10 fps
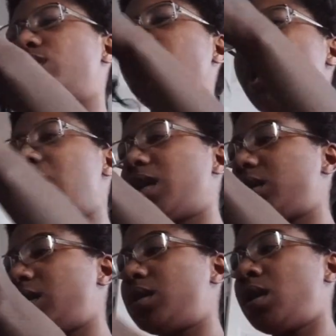locks
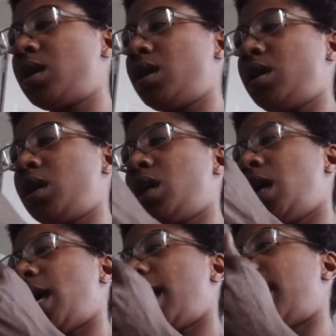
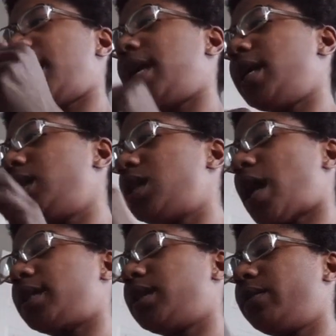and it's
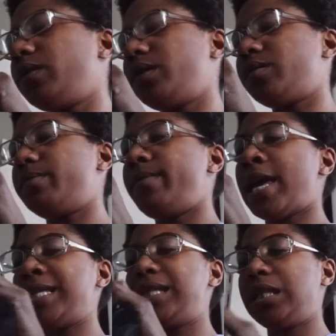like the real
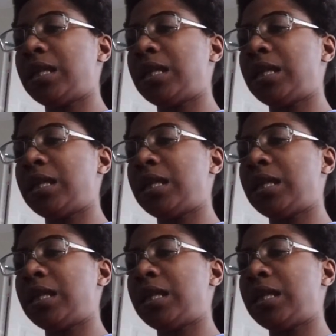messy